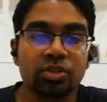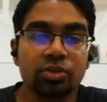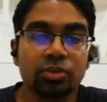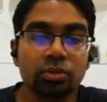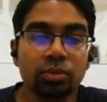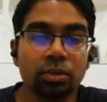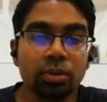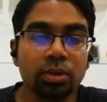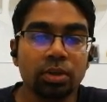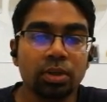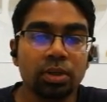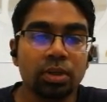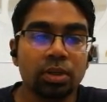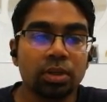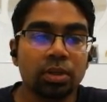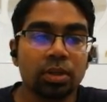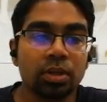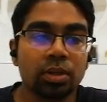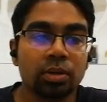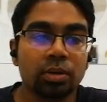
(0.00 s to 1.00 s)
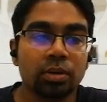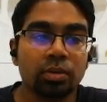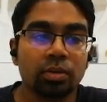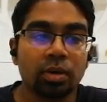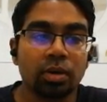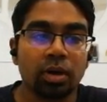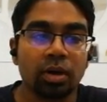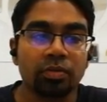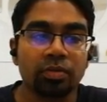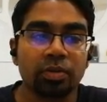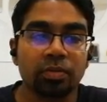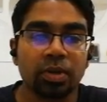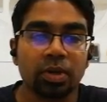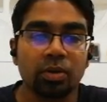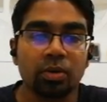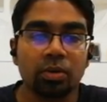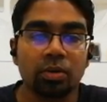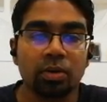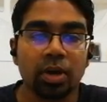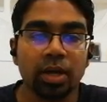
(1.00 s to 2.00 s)
two. After we
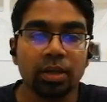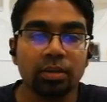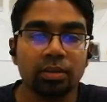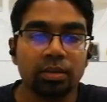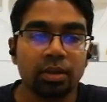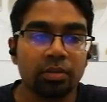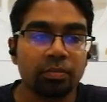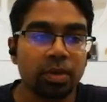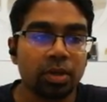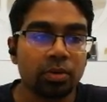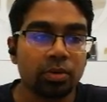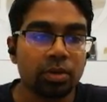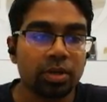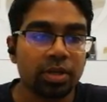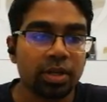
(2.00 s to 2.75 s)
go right, then we go